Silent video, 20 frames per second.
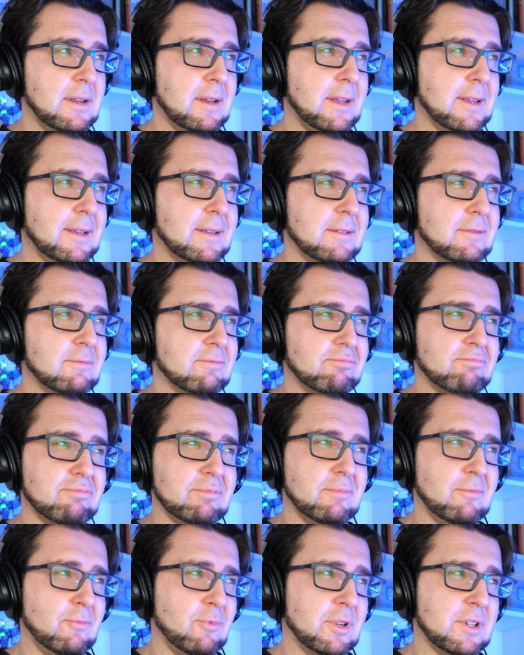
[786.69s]
Like if,
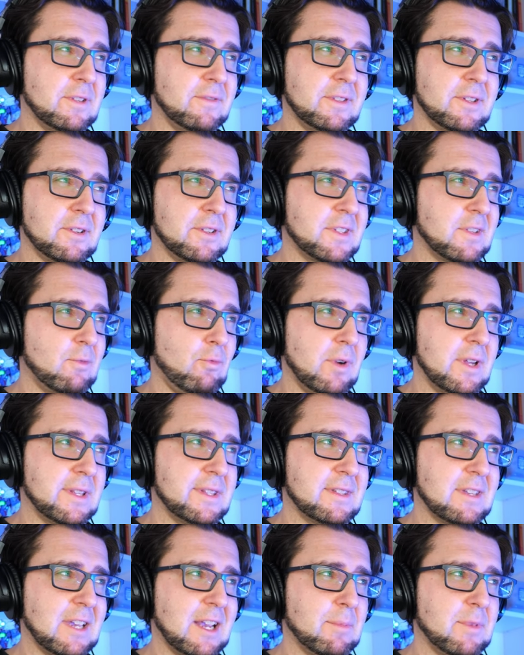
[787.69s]
what if there is a
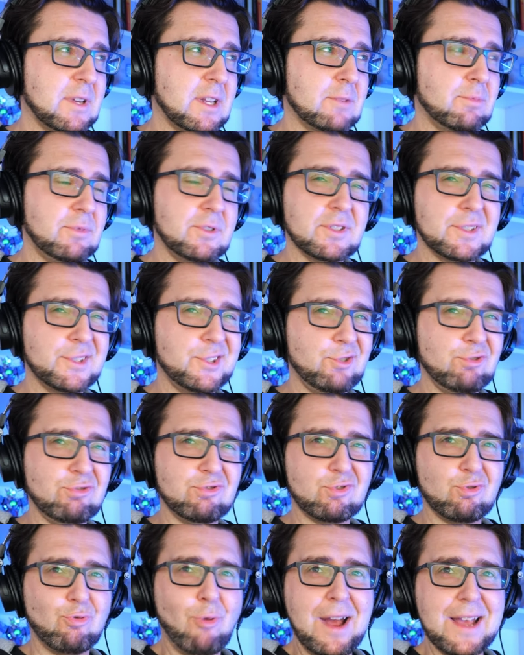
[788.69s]
one segment that we just
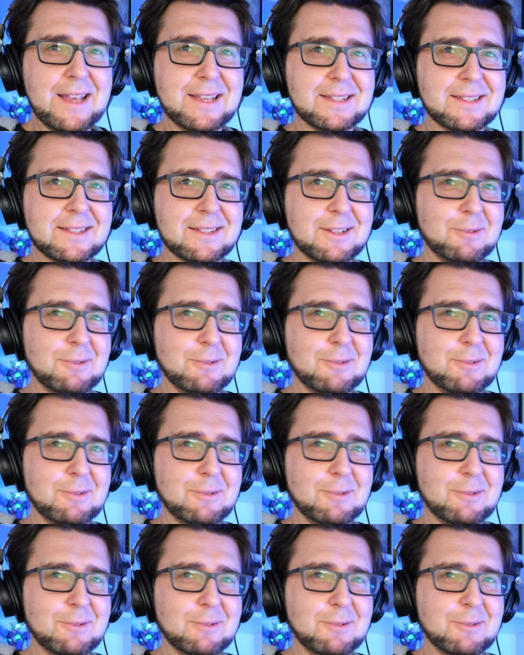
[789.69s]
use twice?